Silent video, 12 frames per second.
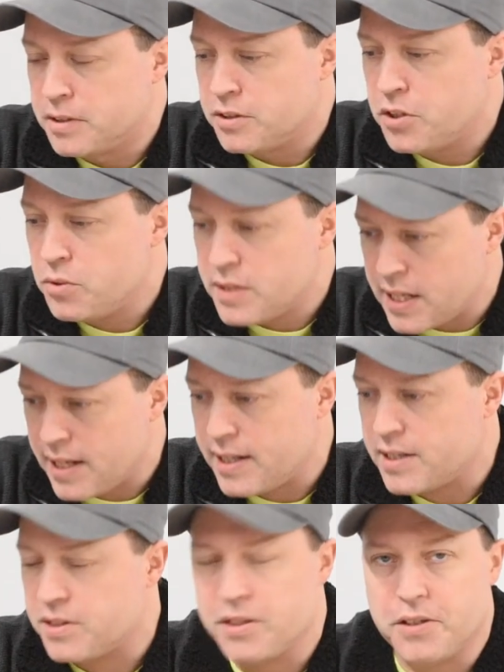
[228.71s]
too
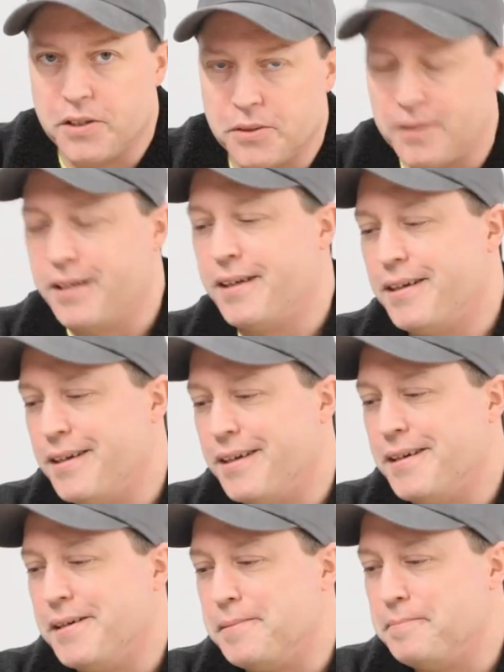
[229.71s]
tedious to do.
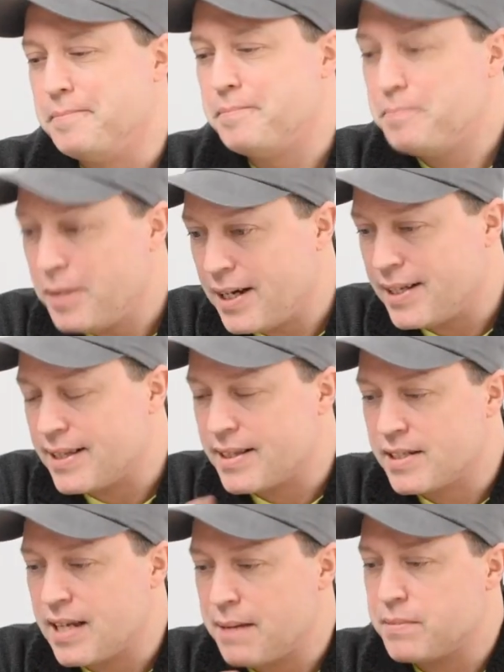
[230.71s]
Um, but at
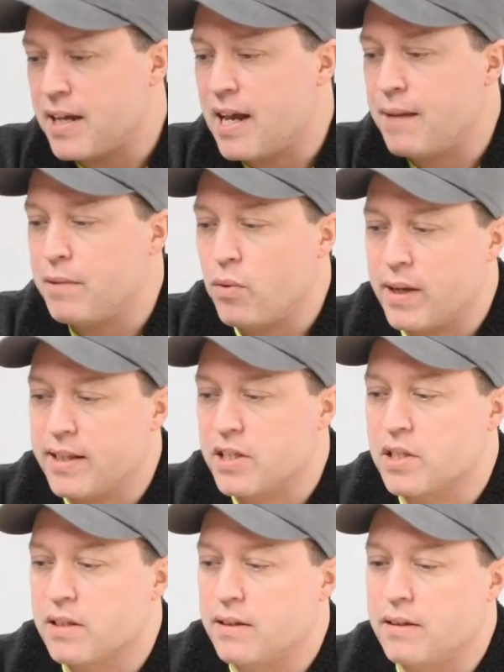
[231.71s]
the same time, I want
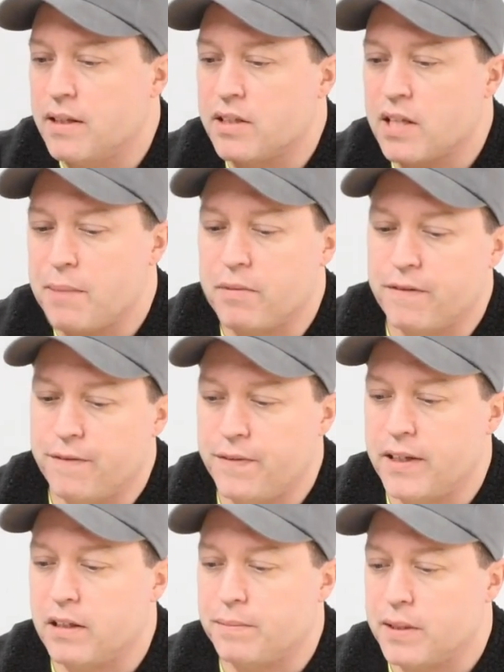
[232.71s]
this, this type of
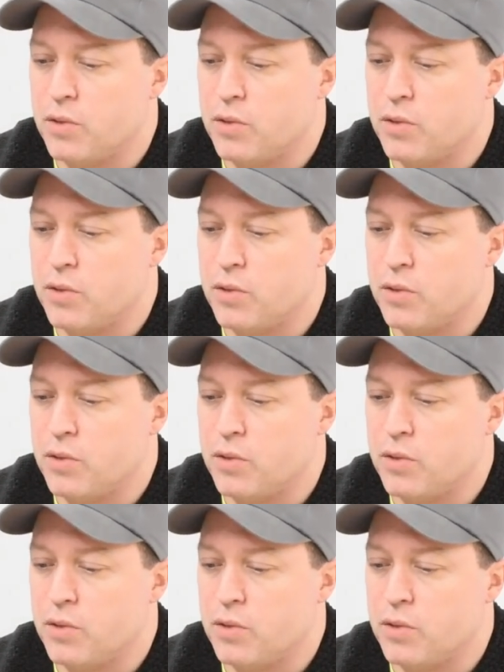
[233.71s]
feel.